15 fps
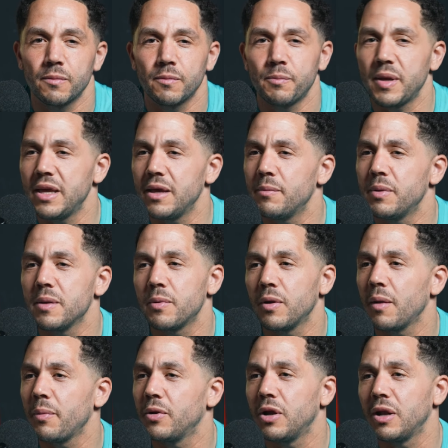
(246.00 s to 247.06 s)
beating people
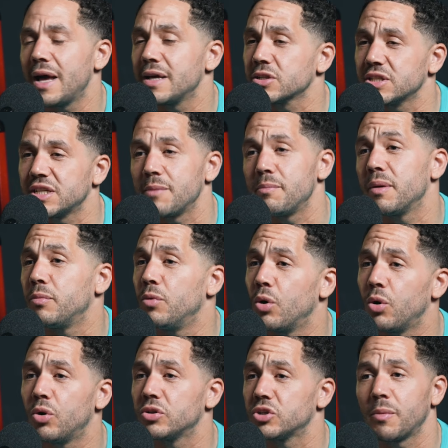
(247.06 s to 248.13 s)
up at the lights because they bibbed the
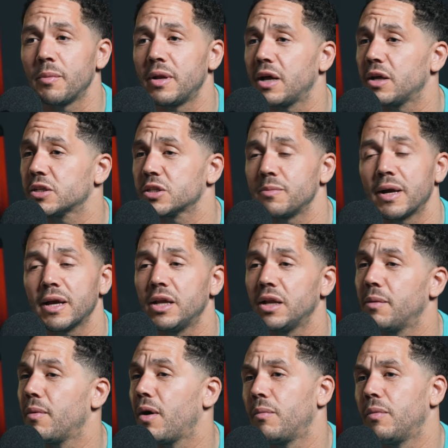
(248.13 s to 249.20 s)
horn, jumping out, smacking
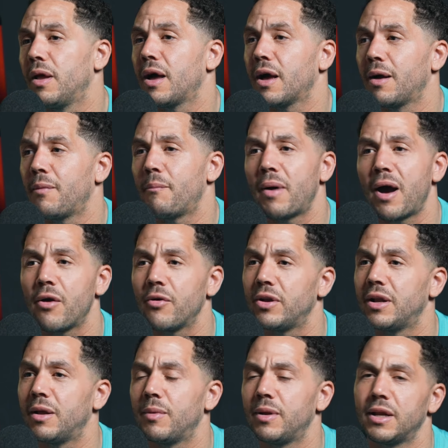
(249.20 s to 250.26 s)
them up, like, and battering
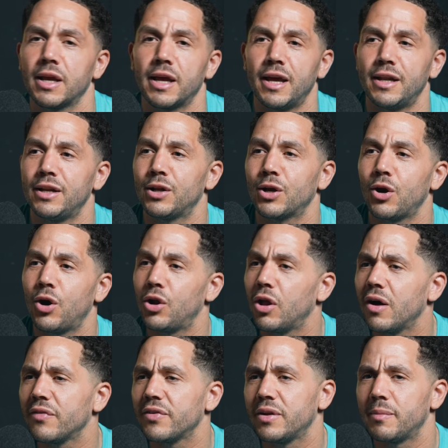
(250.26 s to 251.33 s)
them, and then getting in the car
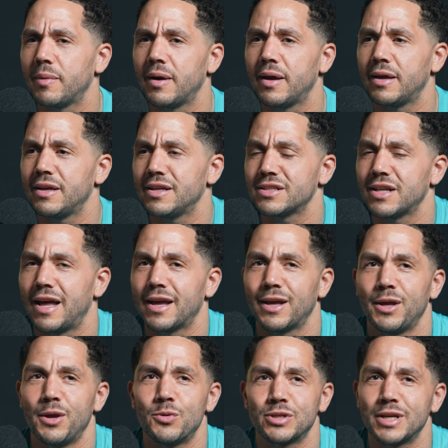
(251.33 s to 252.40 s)
laughing about it. It's like
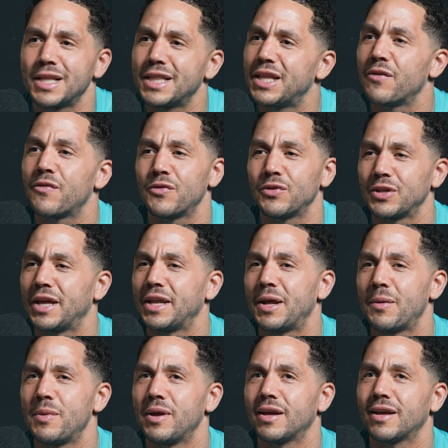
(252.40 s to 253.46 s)
it was a different
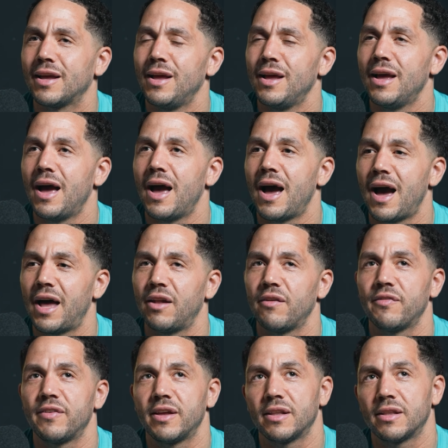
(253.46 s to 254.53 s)
dynamic, and I
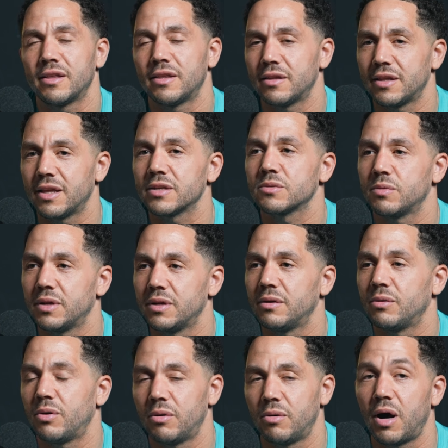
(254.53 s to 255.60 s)
think that's when,
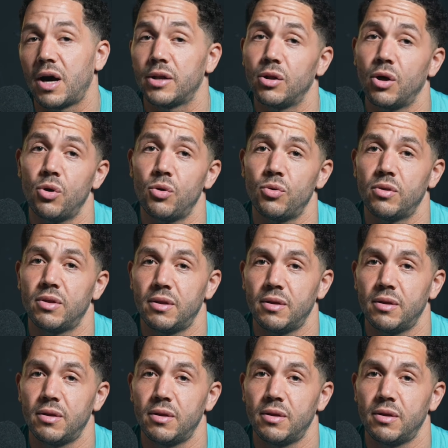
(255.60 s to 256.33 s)
or I know